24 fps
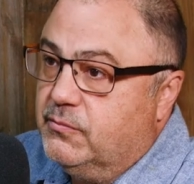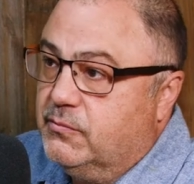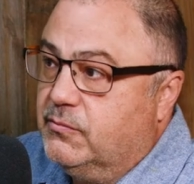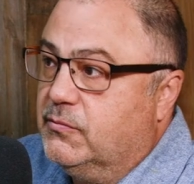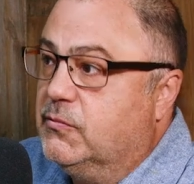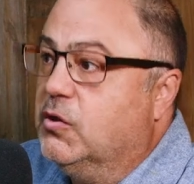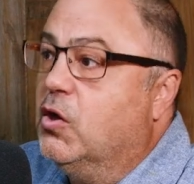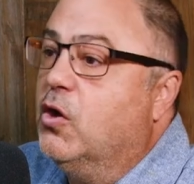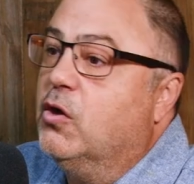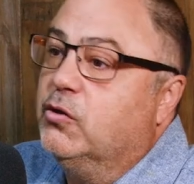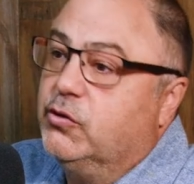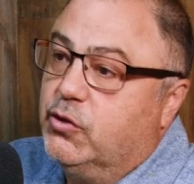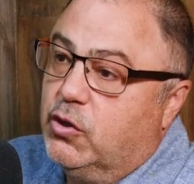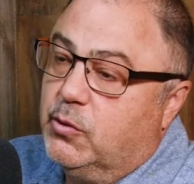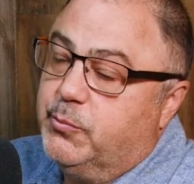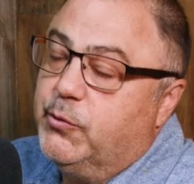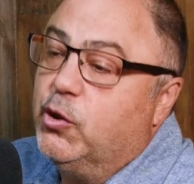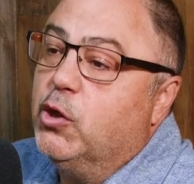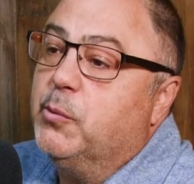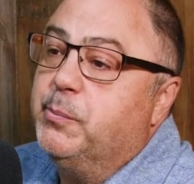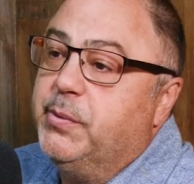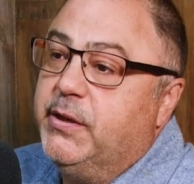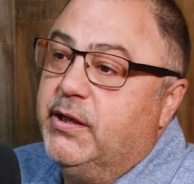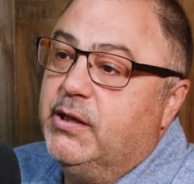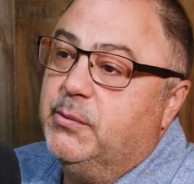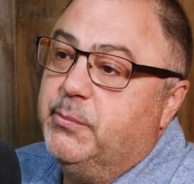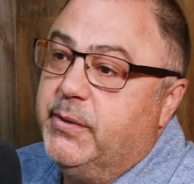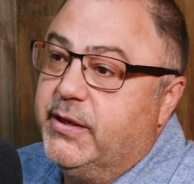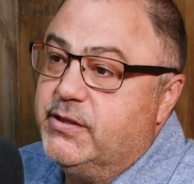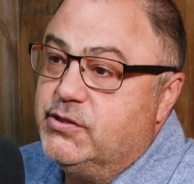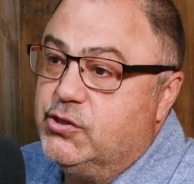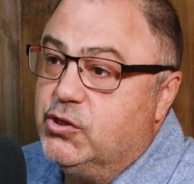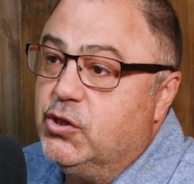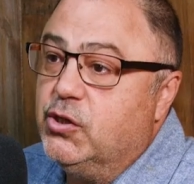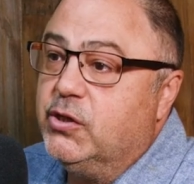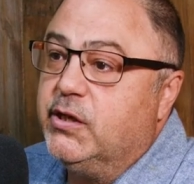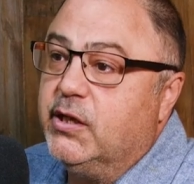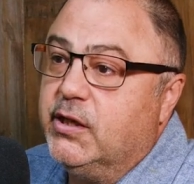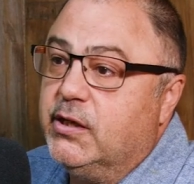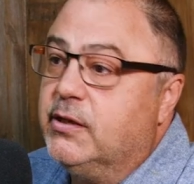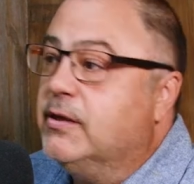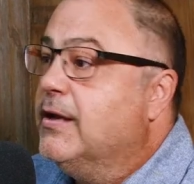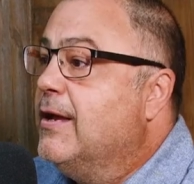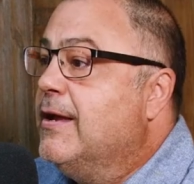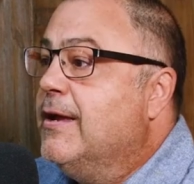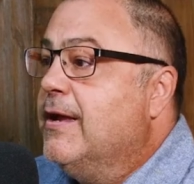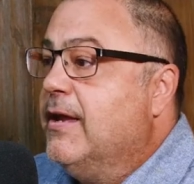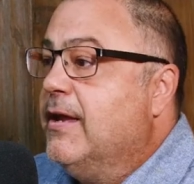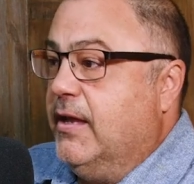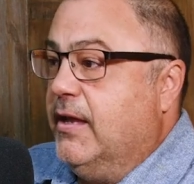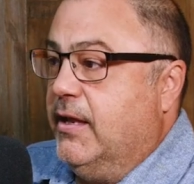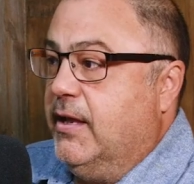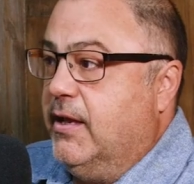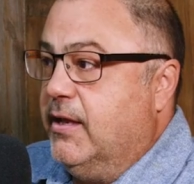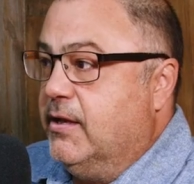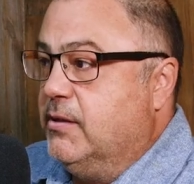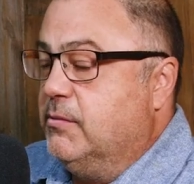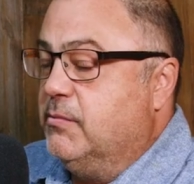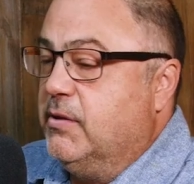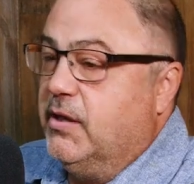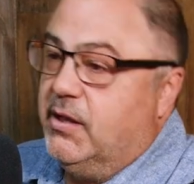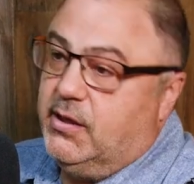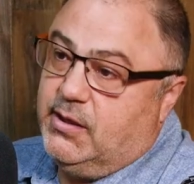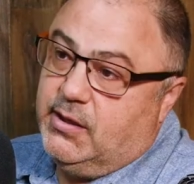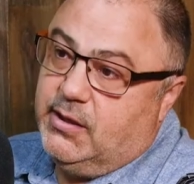long-term European-based cooking and